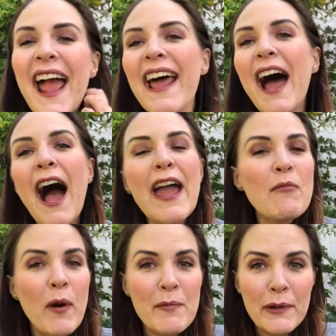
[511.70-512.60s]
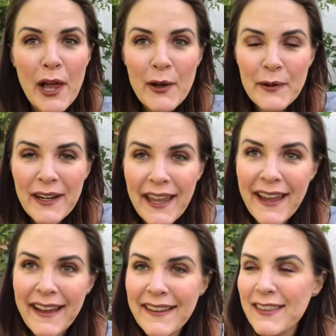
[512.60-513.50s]
And I am windblown,
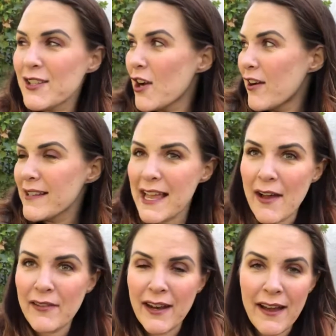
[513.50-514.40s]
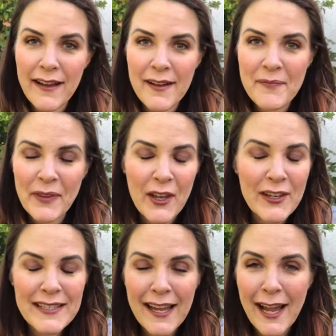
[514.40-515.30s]
and the dog is having um, a
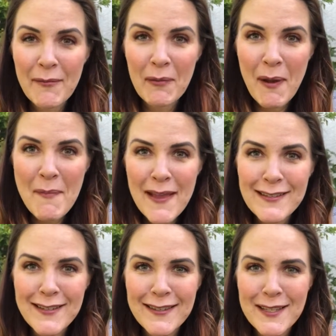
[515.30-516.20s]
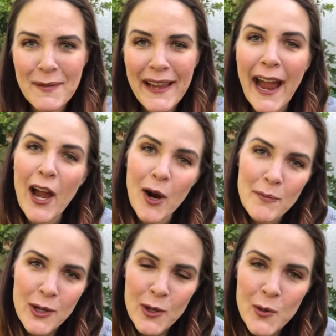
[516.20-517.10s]
good time with my message this week. I
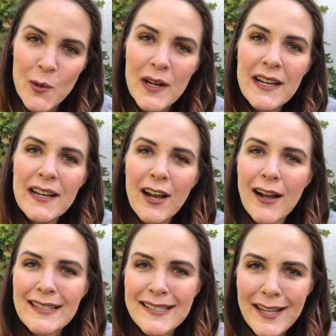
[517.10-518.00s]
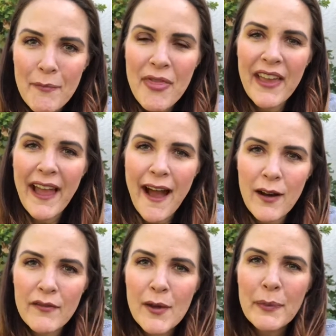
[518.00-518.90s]
hope you got something
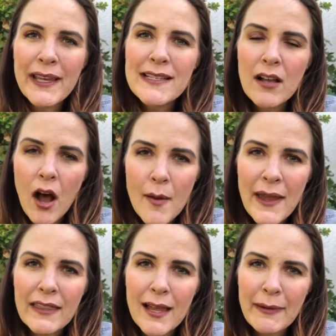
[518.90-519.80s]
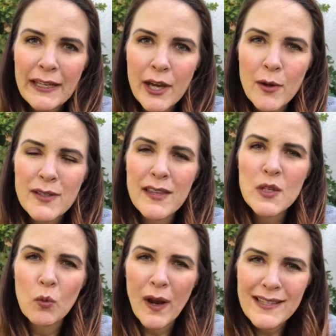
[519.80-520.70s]
out of it. Please comment and let me know. Did
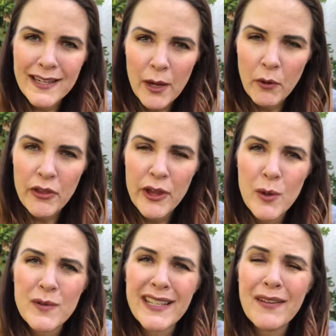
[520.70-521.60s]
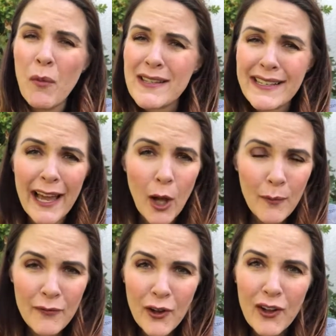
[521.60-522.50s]
this resonate with you? Did, was it
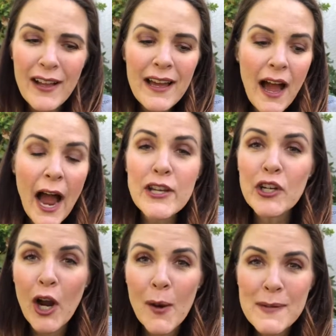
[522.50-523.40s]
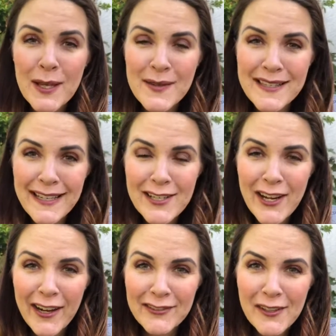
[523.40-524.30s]
helpful? I sure hope so, since I
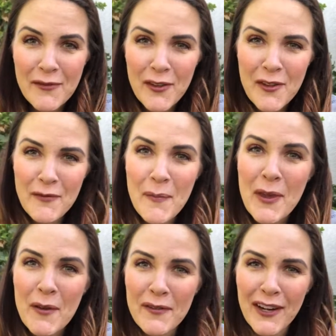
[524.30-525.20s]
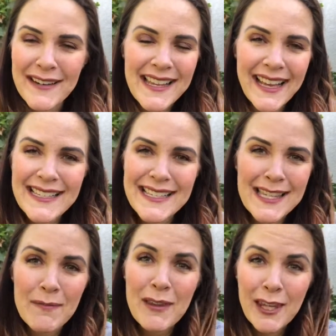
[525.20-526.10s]
channeled it the, from the universe. I guess it's
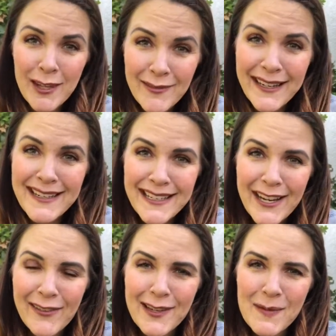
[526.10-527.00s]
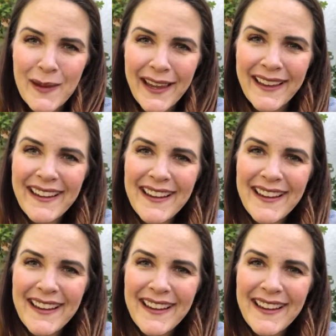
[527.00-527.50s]
something you needed to hear this week.